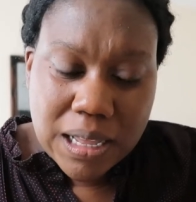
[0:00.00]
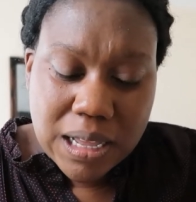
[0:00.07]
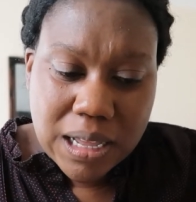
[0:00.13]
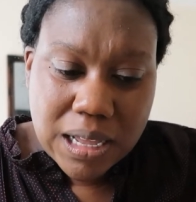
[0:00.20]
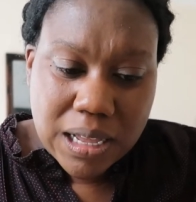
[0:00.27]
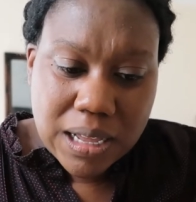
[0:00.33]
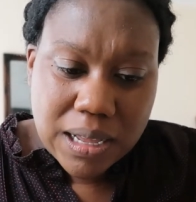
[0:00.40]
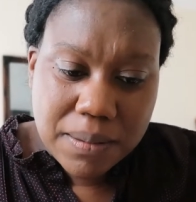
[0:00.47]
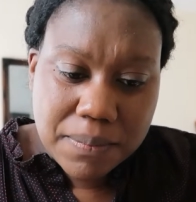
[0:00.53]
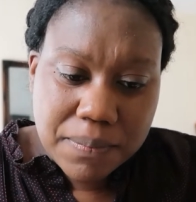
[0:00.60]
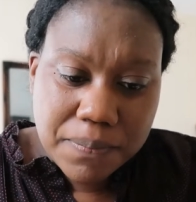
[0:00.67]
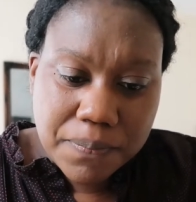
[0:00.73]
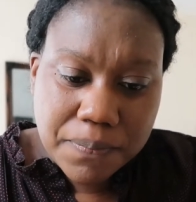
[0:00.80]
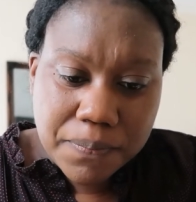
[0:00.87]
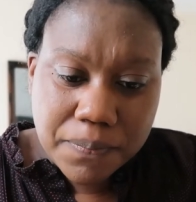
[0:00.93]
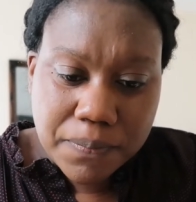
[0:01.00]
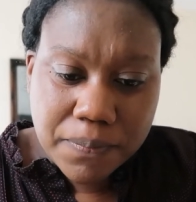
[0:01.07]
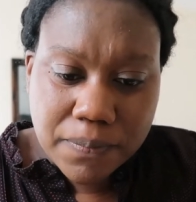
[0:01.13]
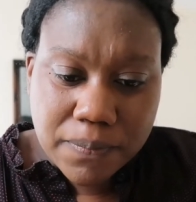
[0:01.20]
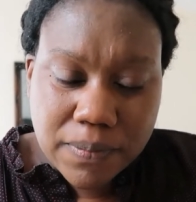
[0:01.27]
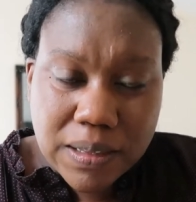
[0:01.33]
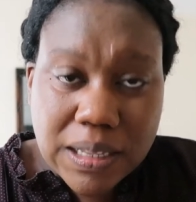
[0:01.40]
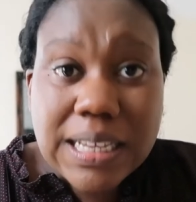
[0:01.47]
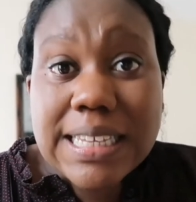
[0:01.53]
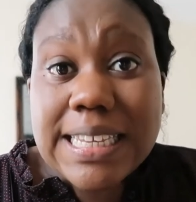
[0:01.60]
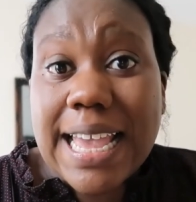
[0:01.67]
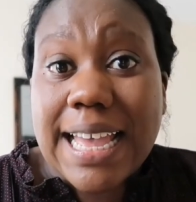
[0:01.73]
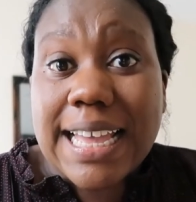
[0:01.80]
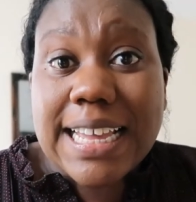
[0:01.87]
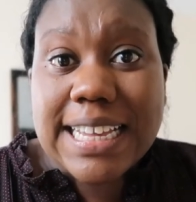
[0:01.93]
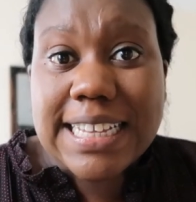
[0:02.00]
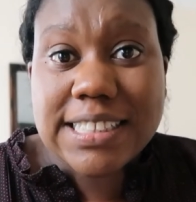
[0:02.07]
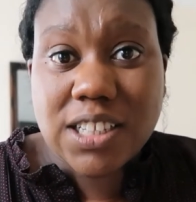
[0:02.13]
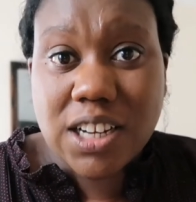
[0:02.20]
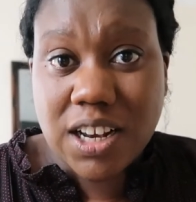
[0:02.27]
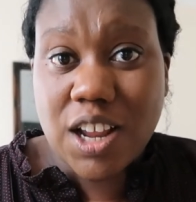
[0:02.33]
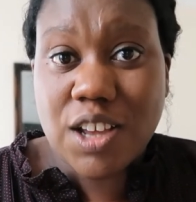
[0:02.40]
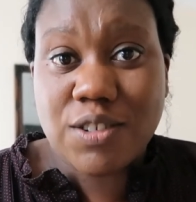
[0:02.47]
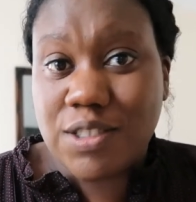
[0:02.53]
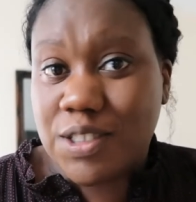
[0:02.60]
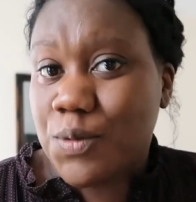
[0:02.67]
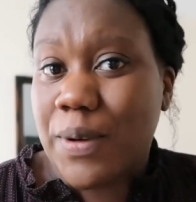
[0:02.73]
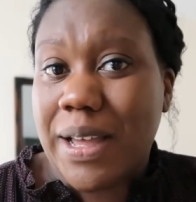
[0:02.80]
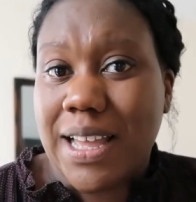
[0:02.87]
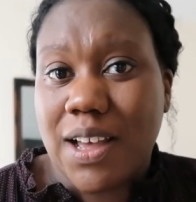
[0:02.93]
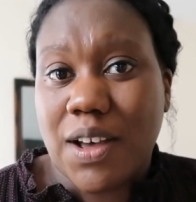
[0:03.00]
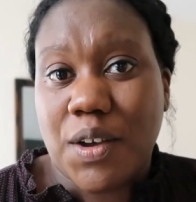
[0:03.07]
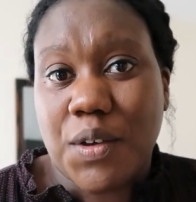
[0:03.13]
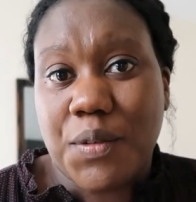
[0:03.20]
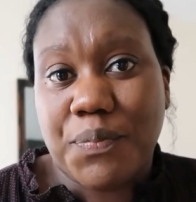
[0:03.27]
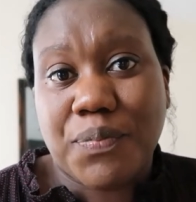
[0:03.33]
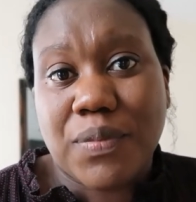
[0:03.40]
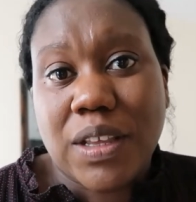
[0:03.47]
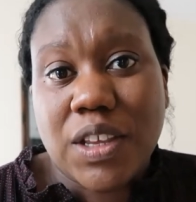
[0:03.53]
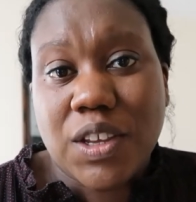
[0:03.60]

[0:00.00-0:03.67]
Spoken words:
Yeah, it's clothes to wear home.